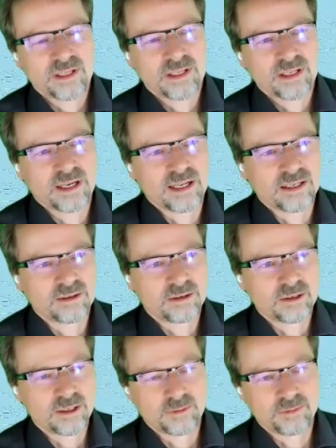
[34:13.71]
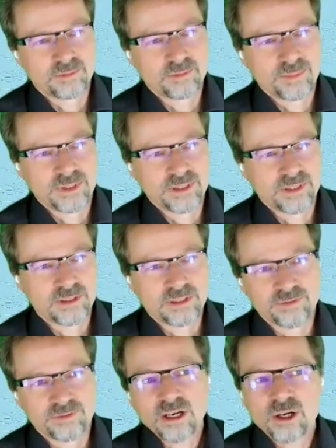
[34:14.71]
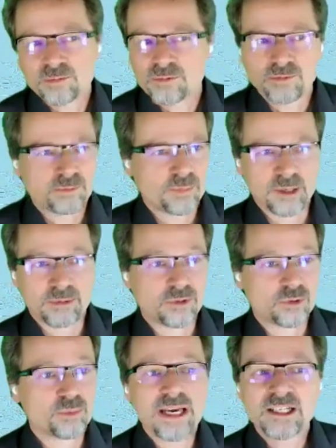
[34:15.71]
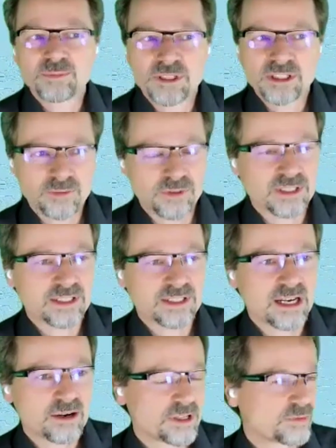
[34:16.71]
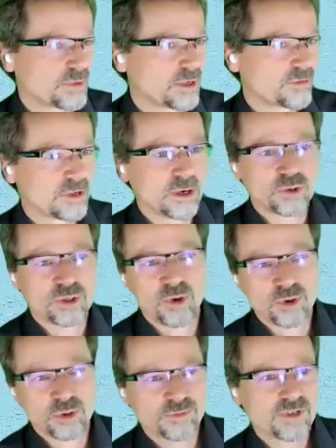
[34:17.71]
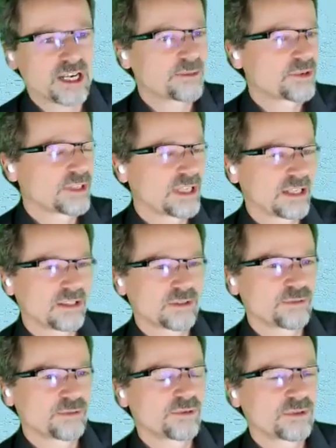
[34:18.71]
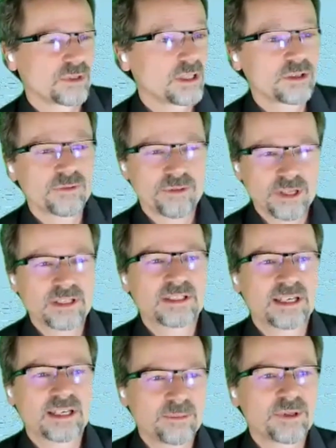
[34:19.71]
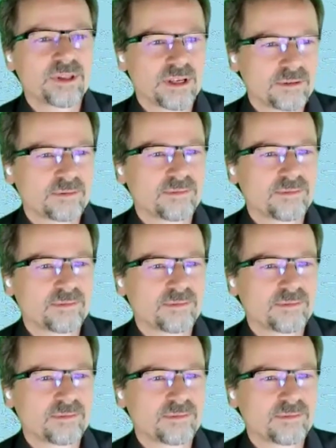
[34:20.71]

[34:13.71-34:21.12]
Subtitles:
can be developed, maybe domain-specific stuff, that we have an automotive library and so forth. So a lot of things can happen there.